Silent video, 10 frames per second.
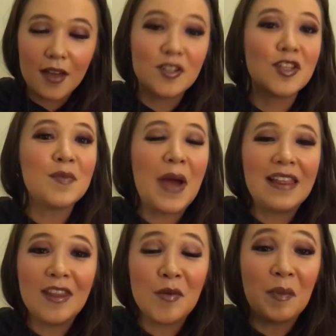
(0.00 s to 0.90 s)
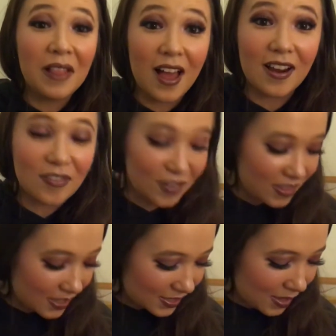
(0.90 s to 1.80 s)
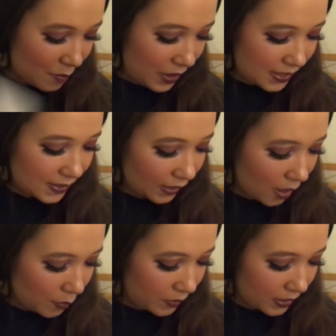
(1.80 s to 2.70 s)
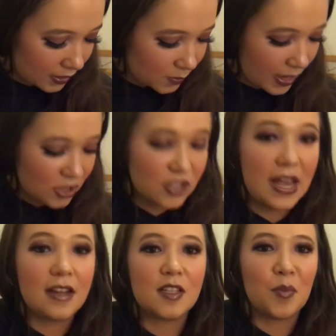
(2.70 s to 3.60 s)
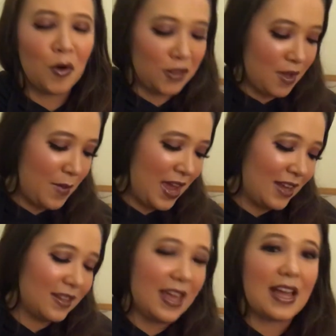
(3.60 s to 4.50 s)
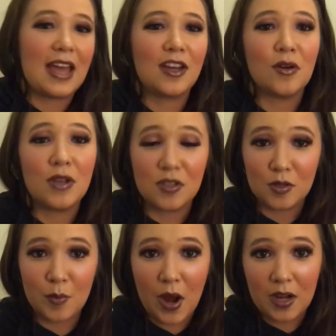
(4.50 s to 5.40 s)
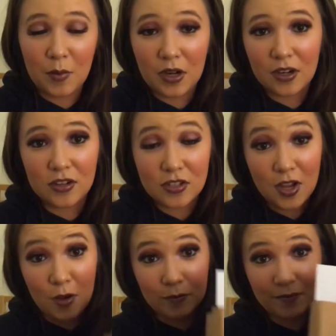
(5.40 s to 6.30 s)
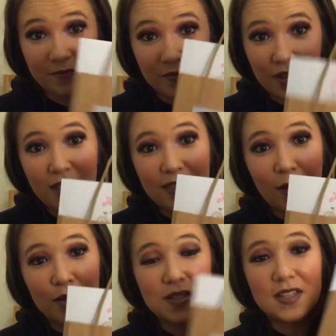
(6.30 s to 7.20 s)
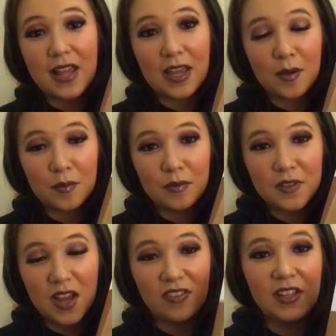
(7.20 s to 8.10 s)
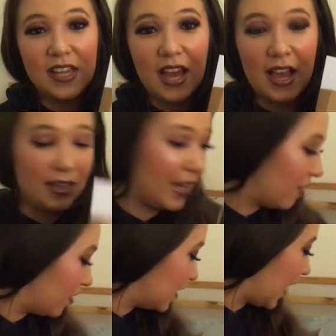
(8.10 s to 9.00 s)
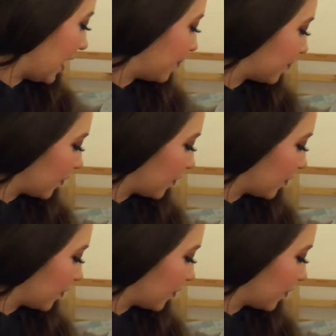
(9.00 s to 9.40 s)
Just my little plug for this amazing company. That's why I just had to support them, and like I could always use body butter. So that was like definitely a highlight of the day.